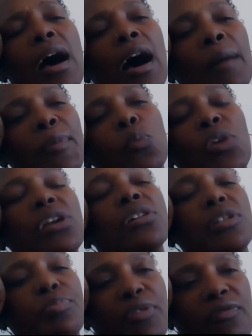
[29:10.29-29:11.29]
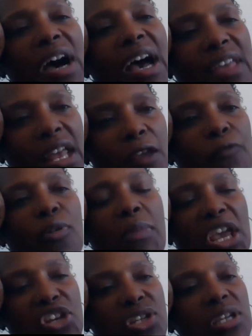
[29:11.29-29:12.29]
And we could provide that
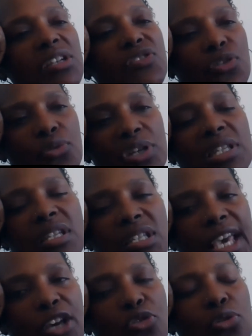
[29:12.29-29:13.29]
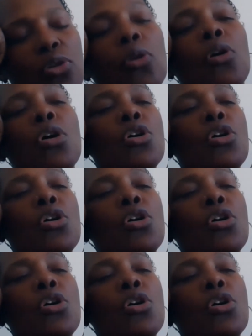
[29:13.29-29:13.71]
information because there is a schedule.